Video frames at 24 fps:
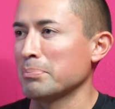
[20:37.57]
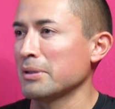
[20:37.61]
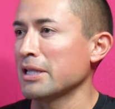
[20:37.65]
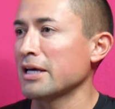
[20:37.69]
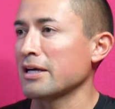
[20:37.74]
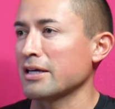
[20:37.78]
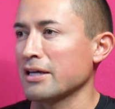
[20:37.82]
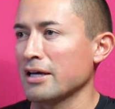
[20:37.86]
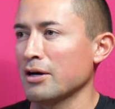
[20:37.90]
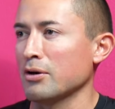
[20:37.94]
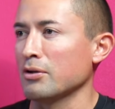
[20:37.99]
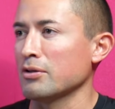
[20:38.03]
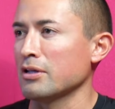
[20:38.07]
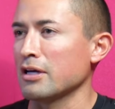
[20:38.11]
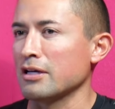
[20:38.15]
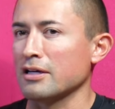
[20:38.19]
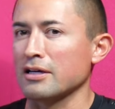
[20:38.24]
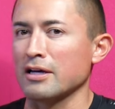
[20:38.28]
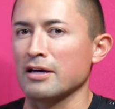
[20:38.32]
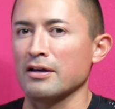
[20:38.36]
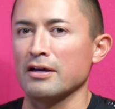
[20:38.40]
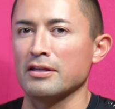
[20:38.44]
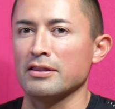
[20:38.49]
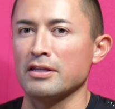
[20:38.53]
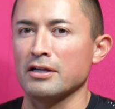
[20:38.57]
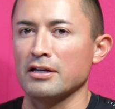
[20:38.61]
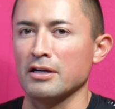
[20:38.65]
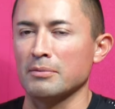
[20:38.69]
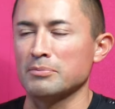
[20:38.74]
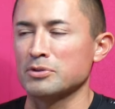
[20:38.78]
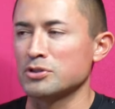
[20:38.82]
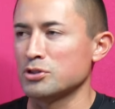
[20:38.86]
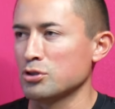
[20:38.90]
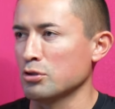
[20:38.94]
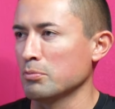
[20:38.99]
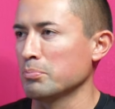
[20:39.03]
black out like I, I think i'm
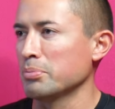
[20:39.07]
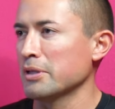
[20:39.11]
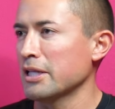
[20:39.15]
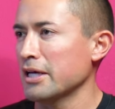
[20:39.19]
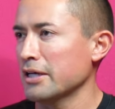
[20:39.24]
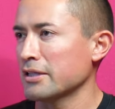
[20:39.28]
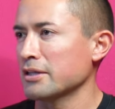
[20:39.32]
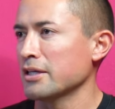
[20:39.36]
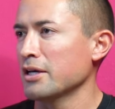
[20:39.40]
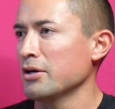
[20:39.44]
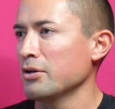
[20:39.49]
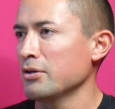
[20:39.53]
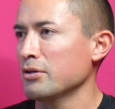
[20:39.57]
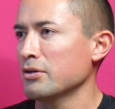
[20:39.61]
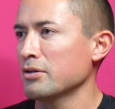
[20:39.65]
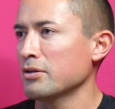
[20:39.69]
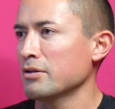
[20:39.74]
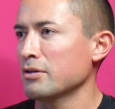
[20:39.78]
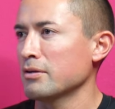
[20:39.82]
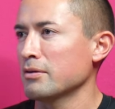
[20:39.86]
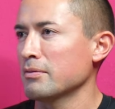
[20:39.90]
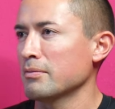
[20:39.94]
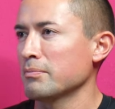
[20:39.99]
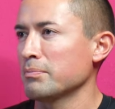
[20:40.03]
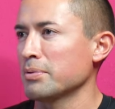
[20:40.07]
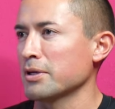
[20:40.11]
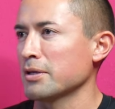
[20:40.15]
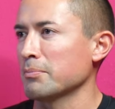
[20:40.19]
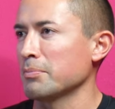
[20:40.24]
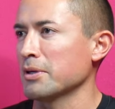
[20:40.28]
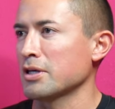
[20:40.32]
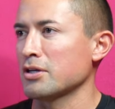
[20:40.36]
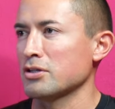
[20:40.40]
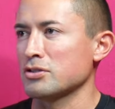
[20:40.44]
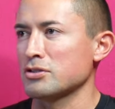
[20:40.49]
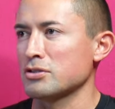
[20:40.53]
still blacked out
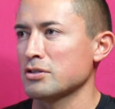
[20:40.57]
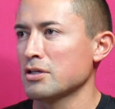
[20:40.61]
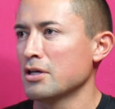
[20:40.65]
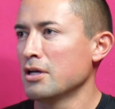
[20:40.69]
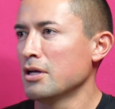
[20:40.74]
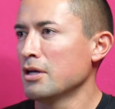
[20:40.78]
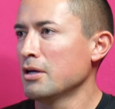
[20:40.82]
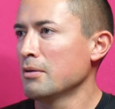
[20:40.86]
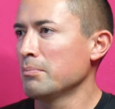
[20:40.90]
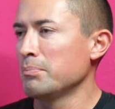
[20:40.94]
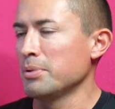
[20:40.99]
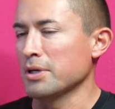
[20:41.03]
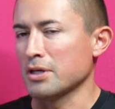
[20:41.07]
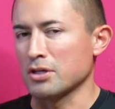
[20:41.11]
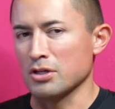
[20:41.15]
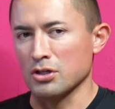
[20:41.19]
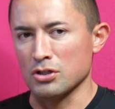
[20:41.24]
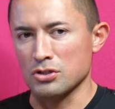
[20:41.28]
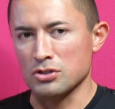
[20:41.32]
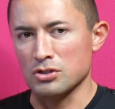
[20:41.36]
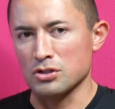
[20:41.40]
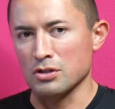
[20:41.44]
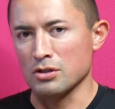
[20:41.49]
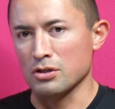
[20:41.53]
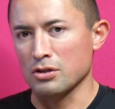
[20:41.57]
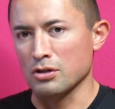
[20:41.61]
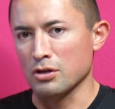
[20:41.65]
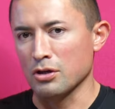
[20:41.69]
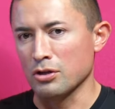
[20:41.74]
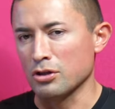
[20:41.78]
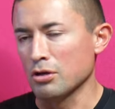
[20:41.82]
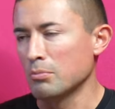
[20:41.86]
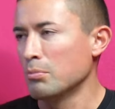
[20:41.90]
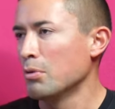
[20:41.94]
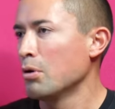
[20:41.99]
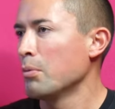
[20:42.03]
because because
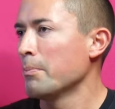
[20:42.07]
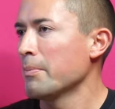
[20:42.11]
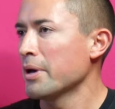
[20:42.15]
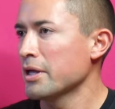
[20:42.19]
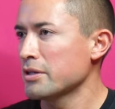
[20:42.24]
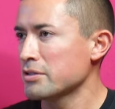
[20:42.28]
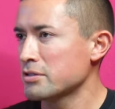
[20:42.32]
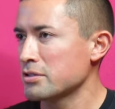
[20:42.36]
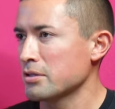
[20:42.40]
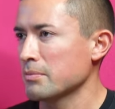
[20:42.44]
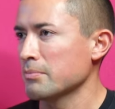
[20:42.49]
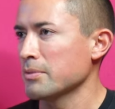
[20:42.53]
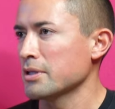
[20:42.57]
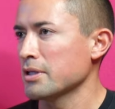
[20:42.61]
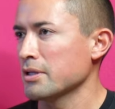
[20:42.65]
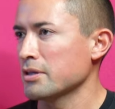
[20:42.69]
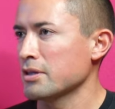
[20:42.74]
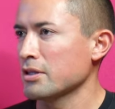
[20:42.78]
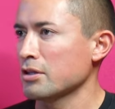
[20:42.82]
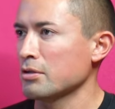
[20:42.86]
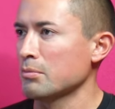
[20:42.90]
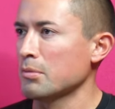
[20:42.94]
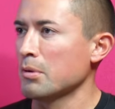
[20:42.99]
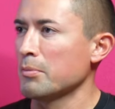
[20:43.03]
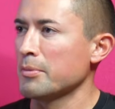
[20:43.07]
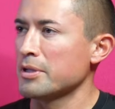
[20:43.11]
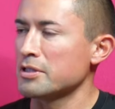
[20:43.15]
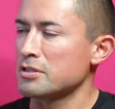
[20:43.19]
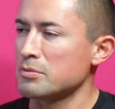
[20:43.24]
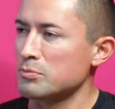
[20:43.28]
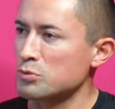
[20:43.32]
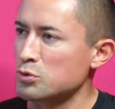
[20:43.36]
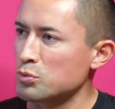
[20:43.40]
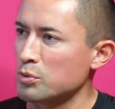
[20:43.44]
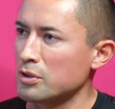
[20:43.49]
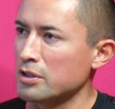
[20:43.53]
the momentum and I think the
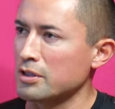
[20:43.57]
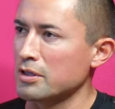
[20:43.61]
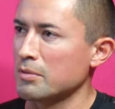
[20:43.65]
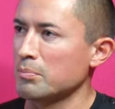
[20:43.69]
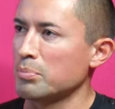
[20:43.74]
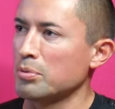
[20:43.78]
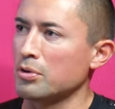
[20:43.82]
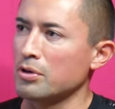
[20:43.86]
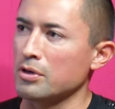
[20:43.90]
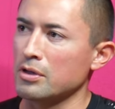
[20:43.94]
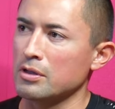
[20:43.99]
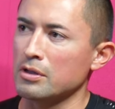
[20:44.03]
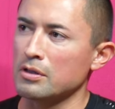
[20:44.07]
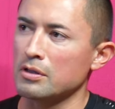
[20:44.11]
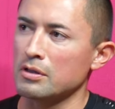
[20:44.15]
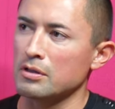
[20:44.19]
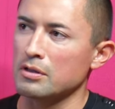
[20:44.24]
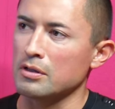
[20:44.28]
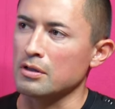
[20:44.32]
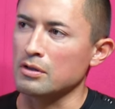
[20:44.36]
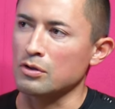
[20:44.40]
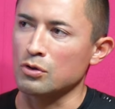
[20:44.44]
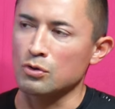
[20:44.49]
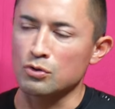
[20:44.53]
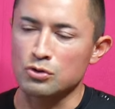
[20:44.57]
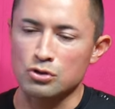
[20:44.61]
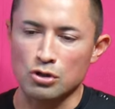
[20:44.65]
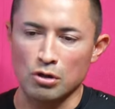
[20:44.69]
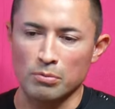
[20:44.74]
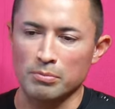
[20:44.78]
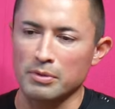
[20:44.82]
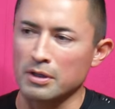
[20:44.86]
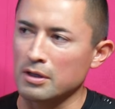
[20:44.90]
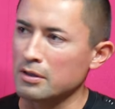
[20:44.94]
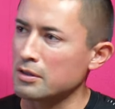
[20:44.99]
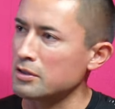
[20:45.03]
momentum is really important. And you tell
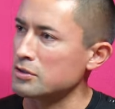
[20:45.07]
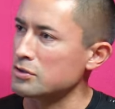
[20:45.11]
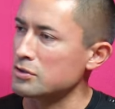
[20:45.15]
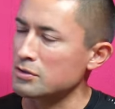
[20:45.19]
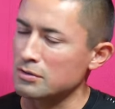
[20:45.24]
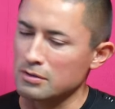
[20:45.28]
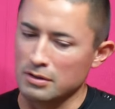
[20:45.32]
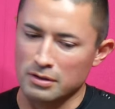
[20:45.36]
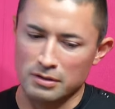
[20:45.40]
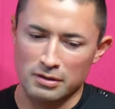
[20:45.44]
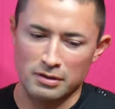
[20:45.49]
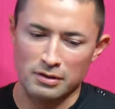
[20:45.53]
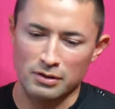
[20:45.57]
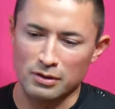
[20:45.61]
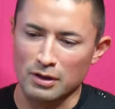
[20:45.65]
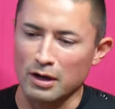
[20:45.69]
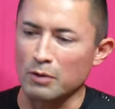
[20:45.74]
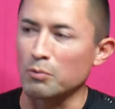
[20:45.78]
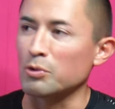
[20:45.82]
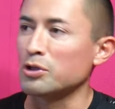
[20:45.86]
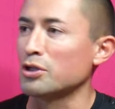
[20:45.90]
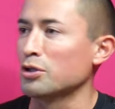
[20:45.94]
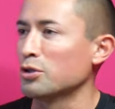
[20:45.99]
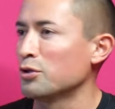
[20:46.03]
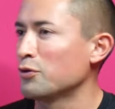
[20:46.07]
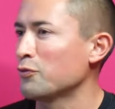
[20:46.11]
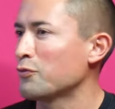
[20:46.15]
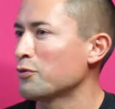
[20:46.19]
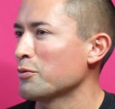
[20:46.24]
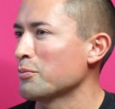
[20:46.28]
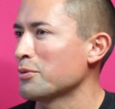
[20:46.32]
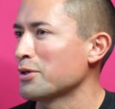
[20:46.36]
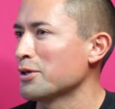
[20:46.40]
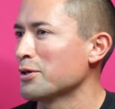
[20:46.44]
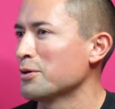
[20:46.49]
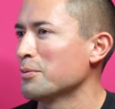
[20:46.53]
me because uh, yeah, I want to learn
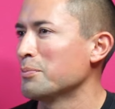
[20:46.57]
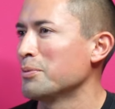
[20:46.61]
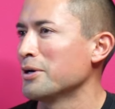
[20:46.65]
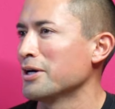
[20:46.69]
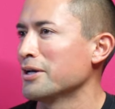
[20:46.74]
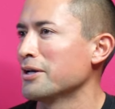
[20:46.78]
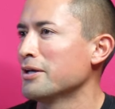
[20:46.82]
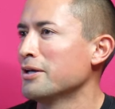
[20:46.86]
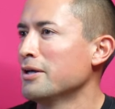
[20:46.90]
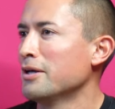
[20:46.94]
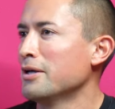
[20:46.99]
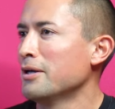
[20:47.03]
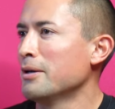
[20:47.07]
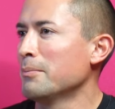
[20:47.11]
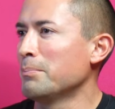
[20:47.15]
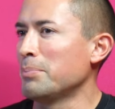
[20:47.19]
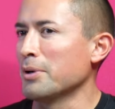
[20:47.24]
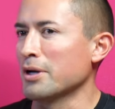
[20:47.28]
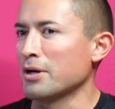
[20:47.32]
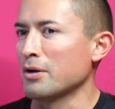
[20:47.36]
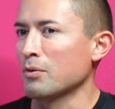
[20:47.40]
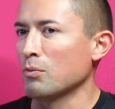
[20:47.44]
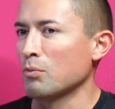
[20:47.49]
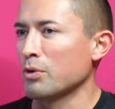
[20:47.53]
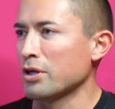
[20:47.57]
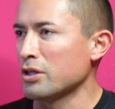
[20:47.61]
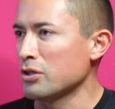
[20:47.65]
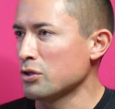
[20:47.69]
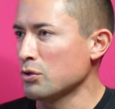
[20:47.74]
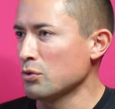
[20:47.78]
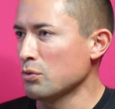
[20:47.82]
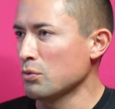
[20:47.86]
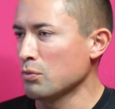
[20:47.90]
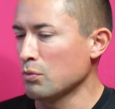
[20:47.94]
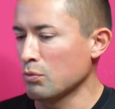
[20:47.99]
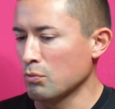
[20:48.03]
from you. Yeah. But but uh, when
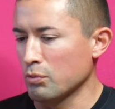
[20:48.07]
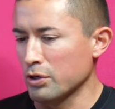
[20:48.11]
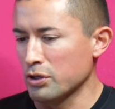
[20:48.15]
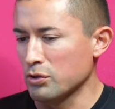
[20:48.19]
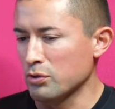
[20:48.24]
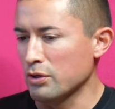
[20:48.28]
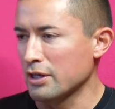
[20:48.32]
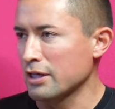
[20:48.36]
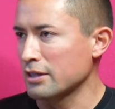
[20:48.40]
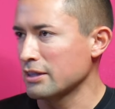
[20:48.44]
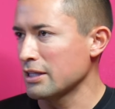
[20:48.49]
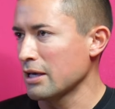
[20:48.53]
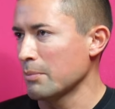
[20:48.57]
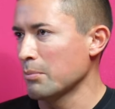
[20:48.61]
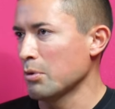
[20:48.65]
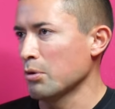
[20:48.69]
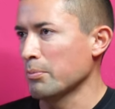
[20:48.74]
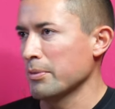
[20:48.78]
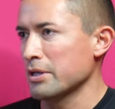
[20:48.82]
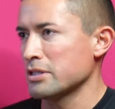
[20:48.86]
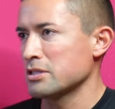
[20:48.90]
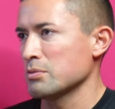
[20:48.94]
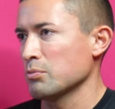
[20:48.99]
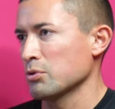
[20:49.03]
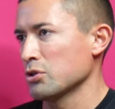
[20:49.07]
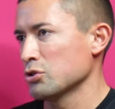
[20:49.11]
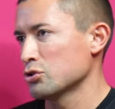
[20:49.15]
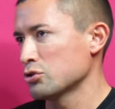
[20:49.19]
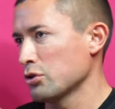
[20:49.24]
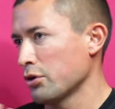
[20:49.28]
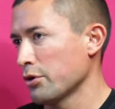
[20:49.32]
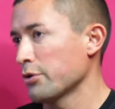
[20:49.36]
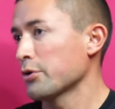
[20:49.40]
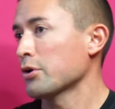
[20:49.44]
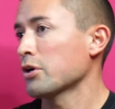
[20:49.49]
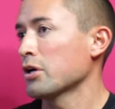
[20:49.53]
you when you get that momentum, when you
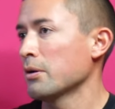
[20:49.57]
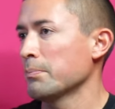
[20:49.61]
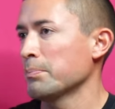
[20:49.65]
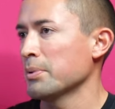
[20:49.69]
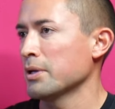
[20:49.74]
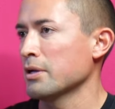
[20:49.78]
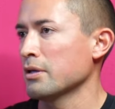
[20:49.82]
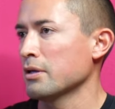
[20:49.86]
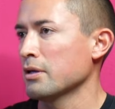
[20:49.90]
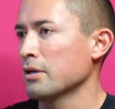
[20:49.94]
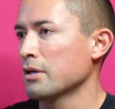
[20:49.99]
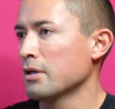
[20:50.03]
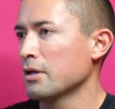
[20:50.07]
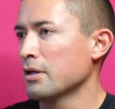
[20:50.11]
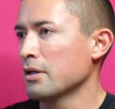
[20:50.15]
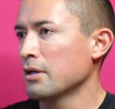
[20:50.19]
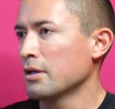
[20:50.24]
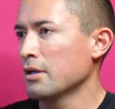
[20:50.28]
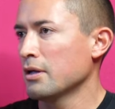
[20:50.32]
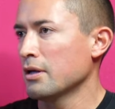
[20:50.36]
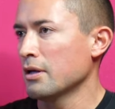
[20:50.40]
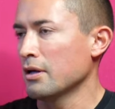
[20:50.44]
start your company, yeah.